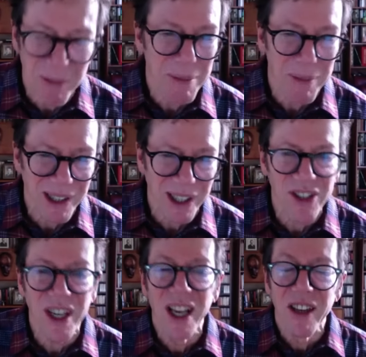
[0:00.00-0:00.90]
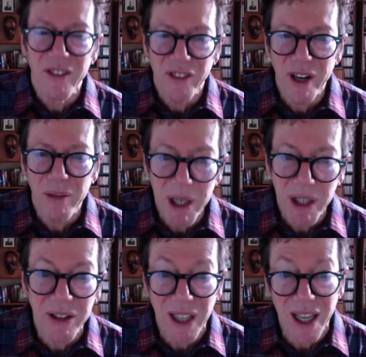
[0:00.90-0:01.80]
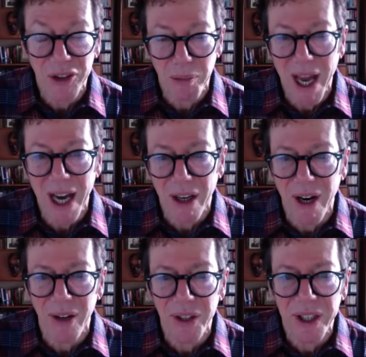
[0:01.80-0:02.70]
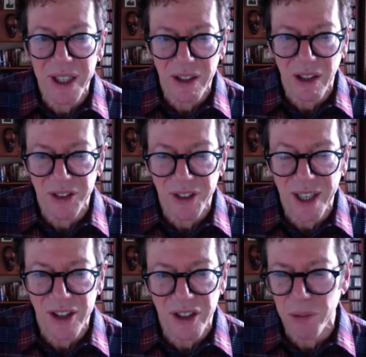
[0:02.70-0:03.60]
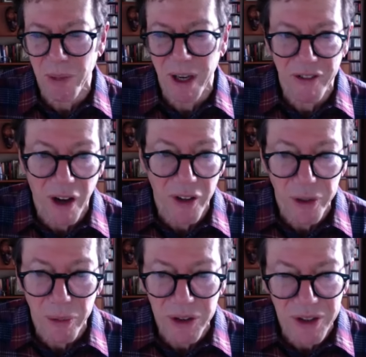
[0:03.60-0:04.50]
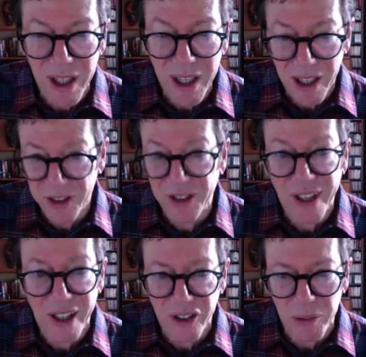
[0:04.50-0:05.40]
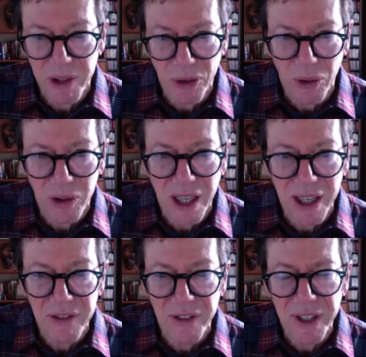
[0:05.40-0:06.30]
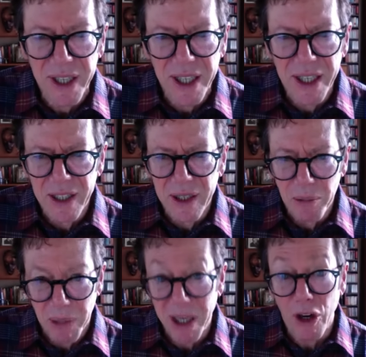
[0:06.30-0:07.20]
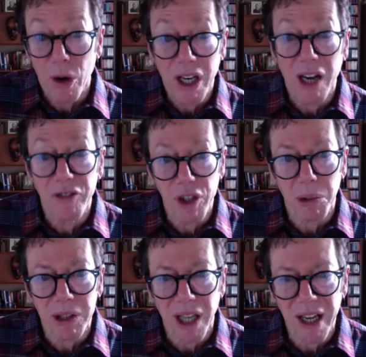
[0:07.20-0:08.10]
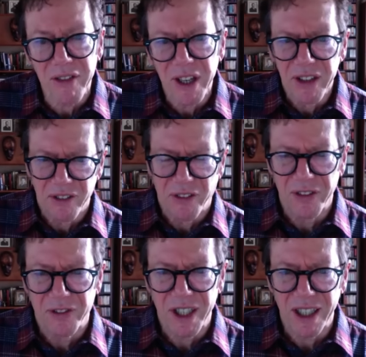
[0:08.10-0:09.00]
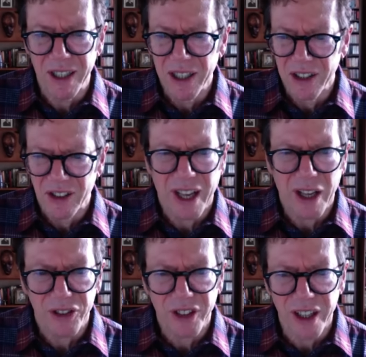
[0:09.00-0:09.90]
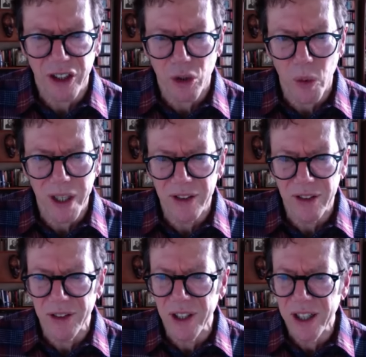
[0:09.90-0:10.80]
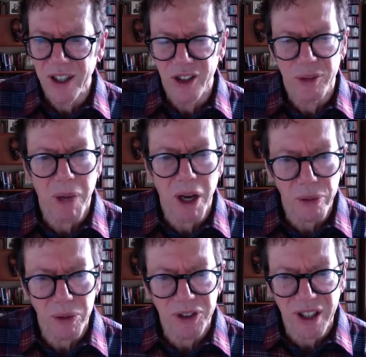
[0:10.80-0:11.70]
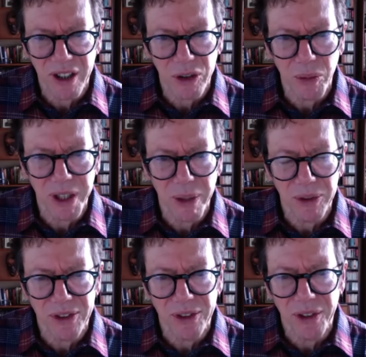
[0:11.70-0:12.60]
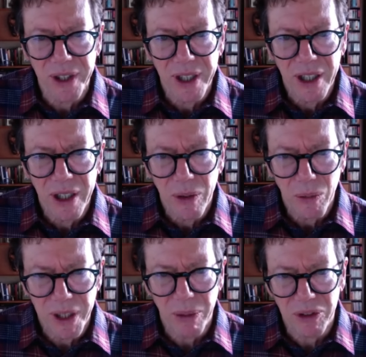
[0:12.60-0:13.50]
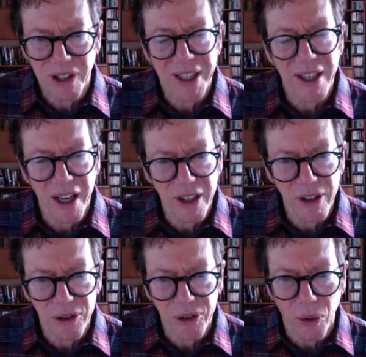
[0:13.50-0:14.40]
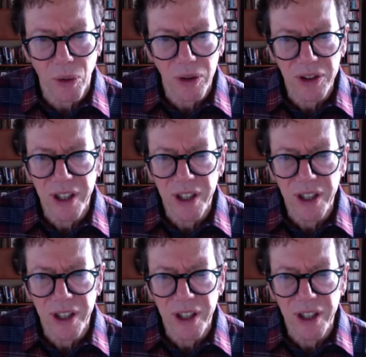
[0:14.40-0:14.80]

middle age. Very middle class background in Los Angeles. My father was a salesman his whole life, but you know, a comfortable life. Fifty, Southside Queens. His mother was killed when he was when he was like nine years old